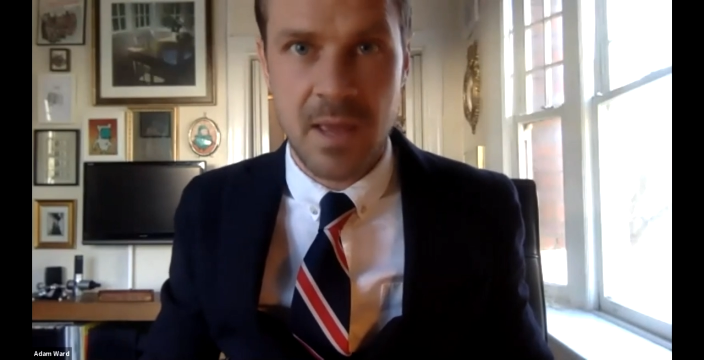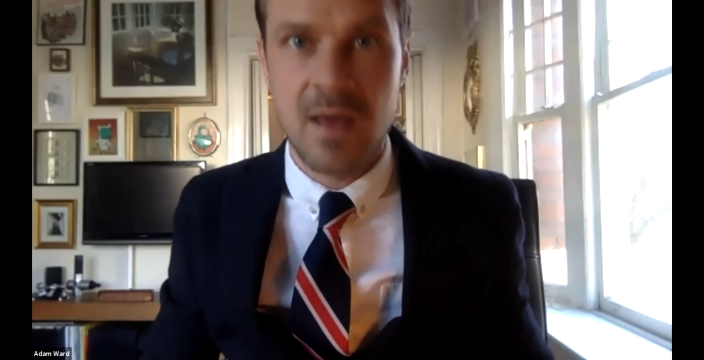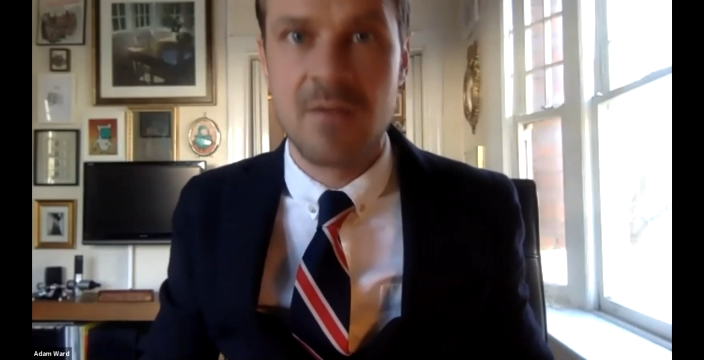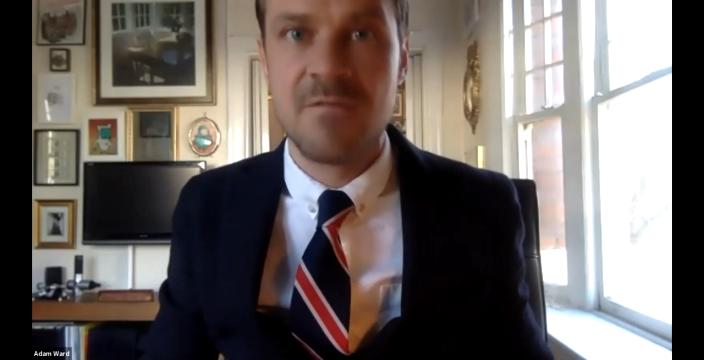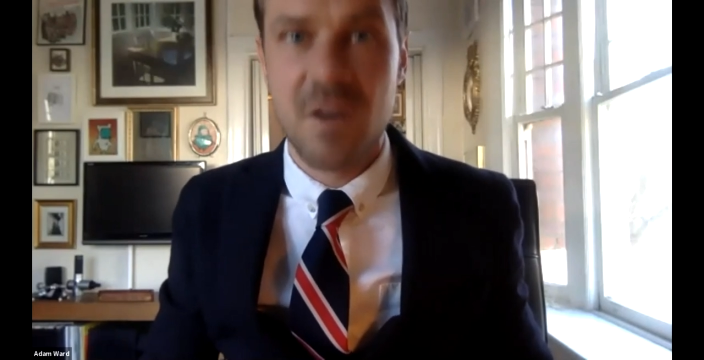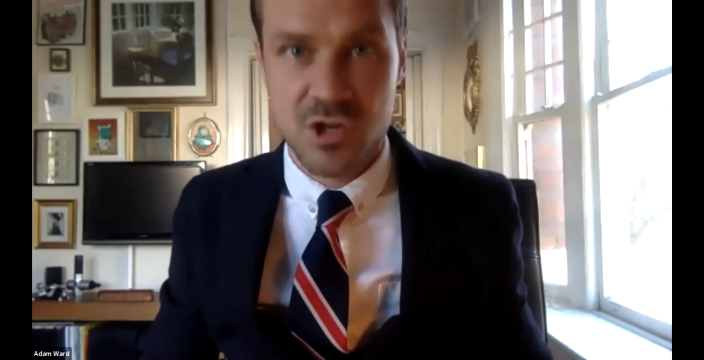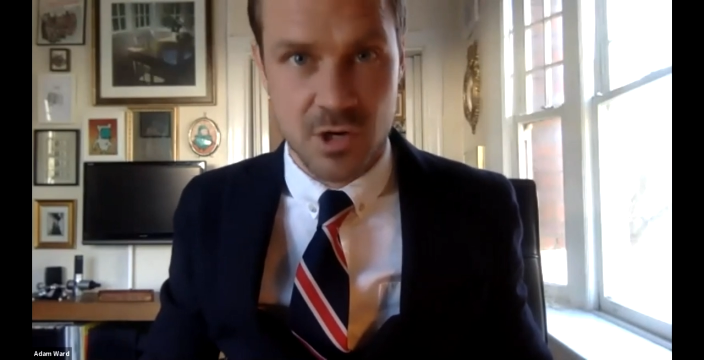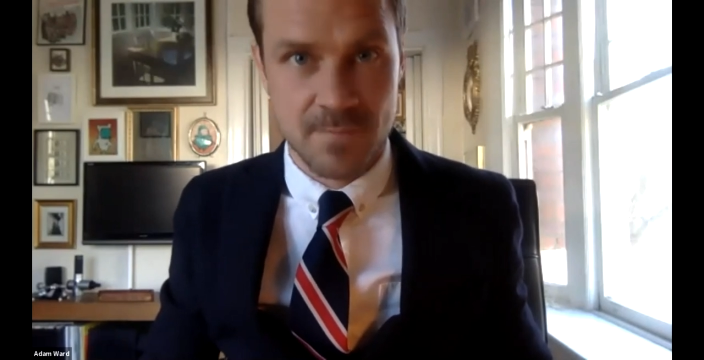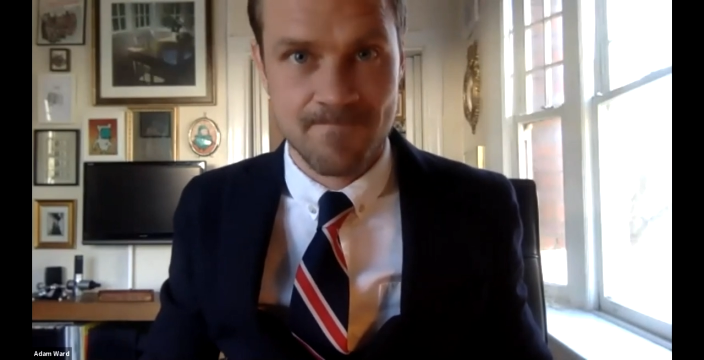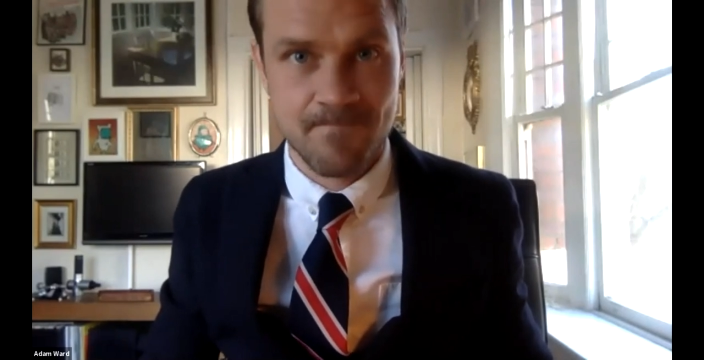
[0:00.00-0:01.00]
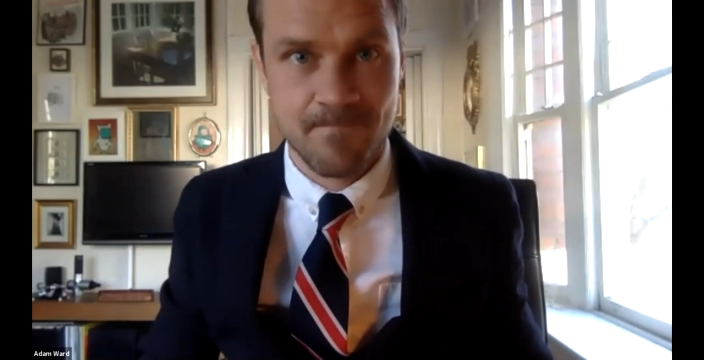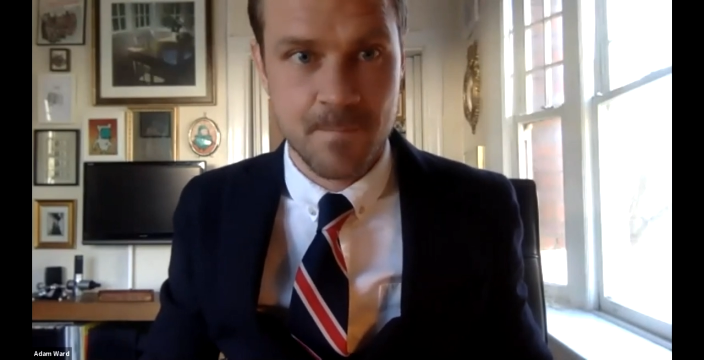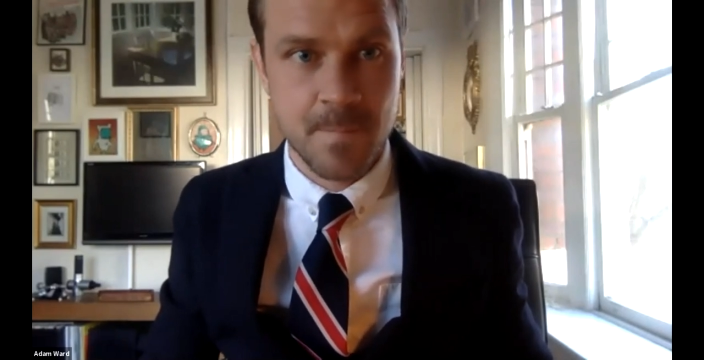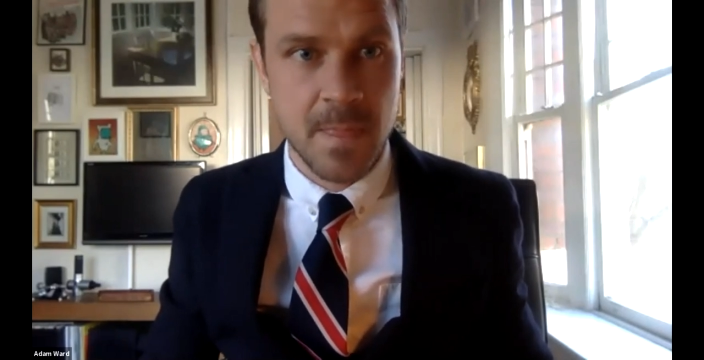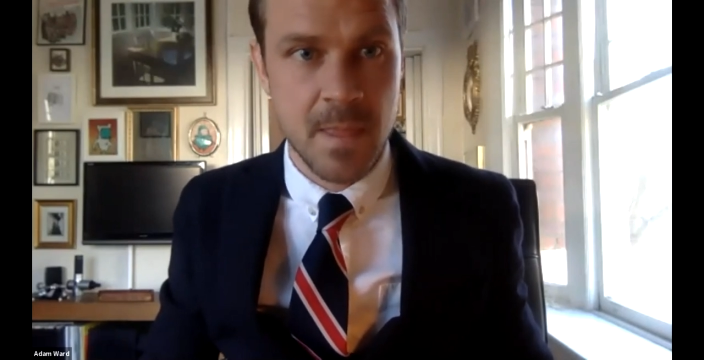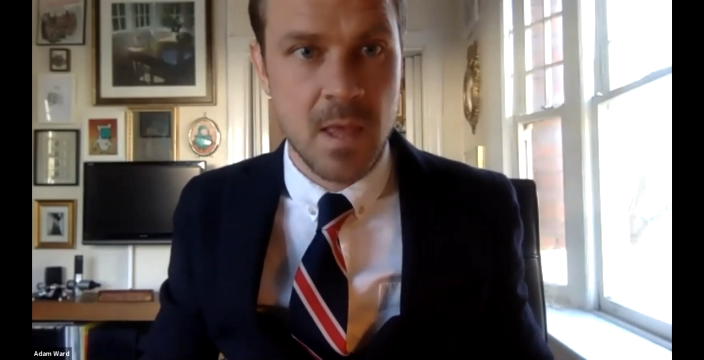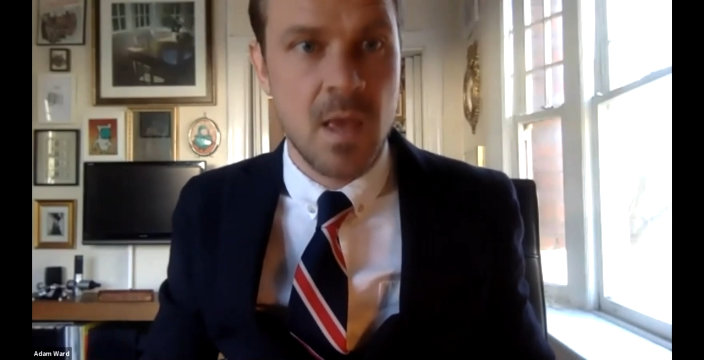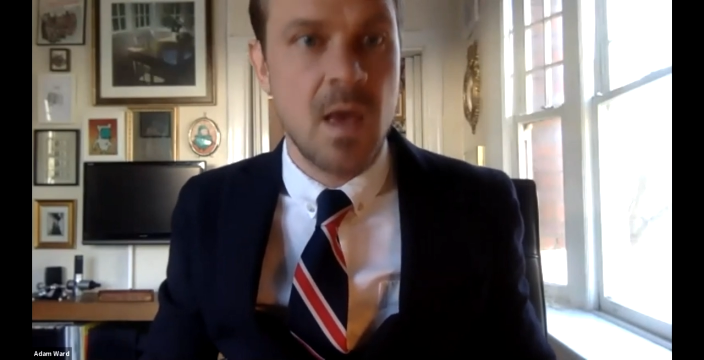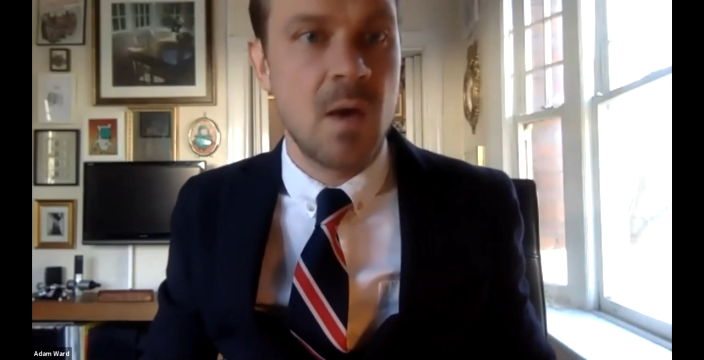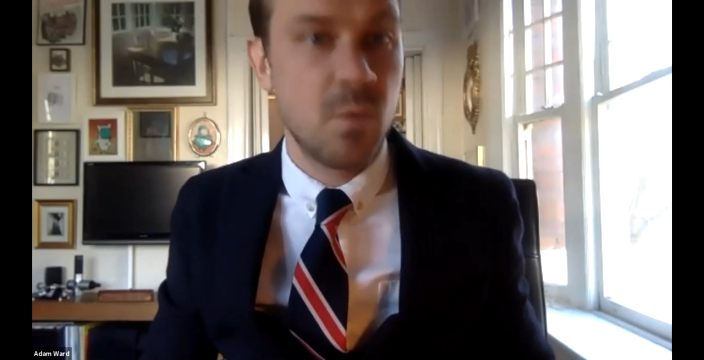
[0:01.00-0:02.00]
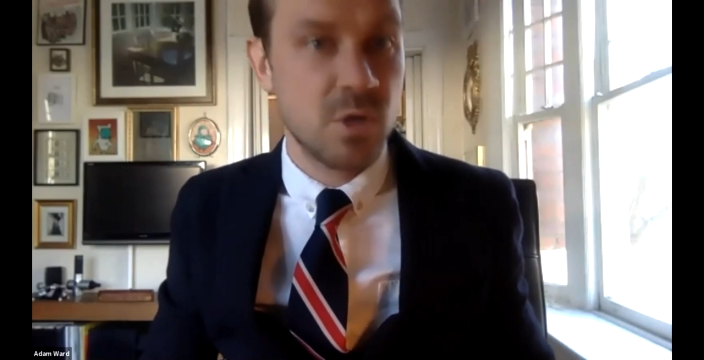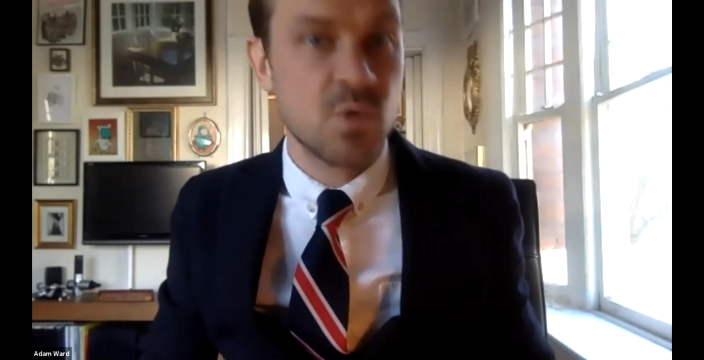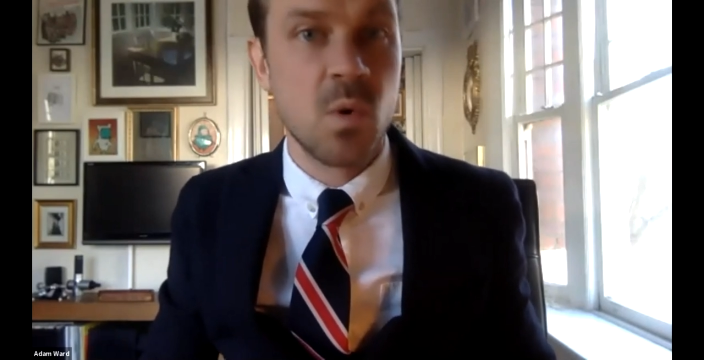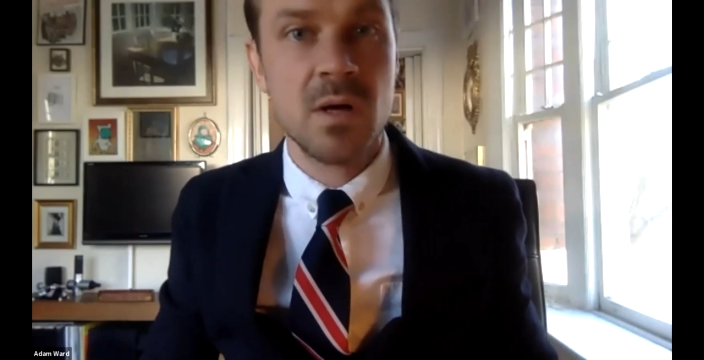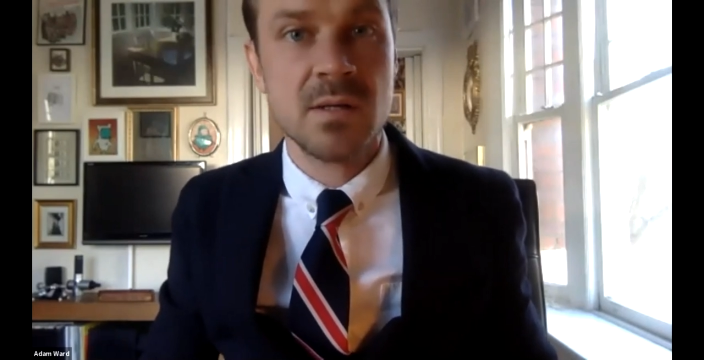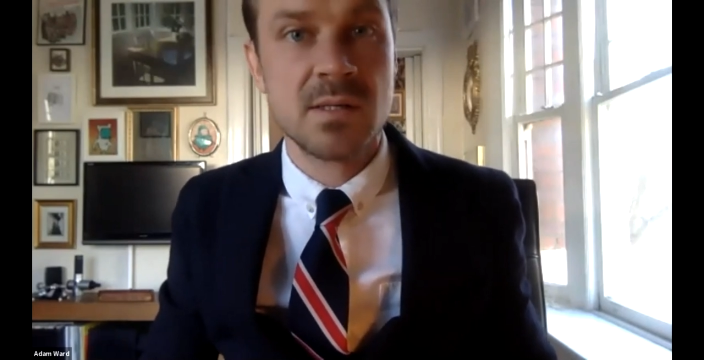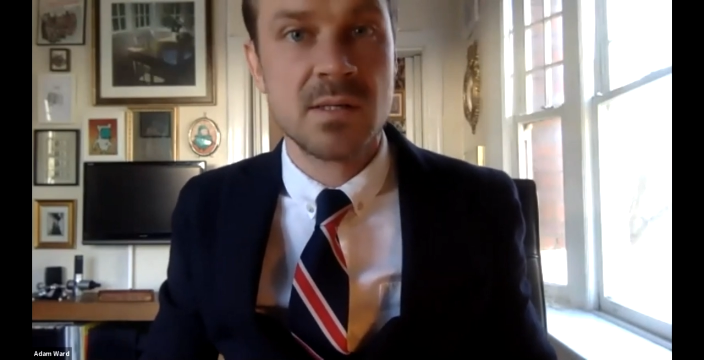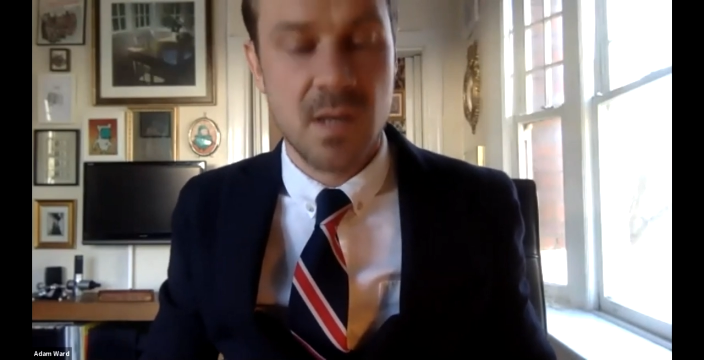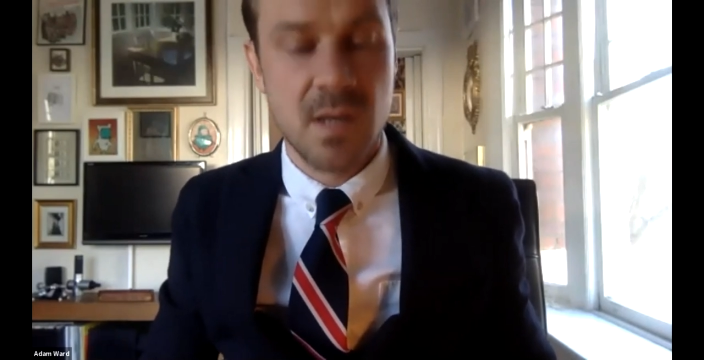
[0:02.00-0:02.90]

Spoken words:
and function, which was